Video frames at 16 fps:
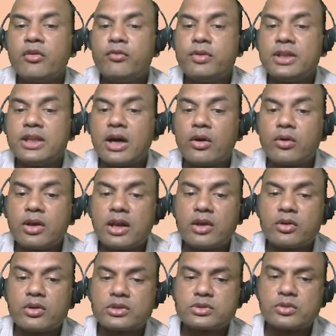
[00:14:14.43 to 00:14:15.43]
without
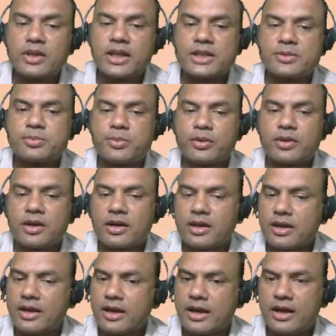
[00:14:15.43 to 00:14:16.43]
recourse to the exporter,
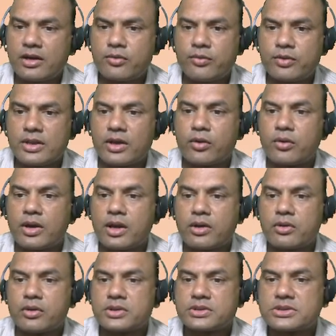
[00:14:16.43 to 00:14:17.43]
correct, without
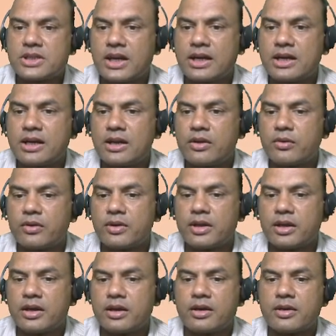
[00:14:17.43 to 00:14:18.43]
recourse strictly over
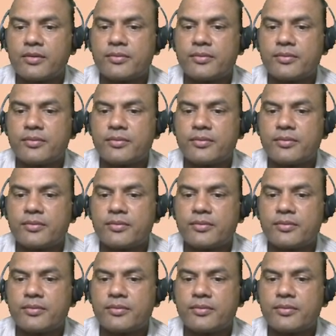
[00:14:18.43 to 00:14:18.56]
here.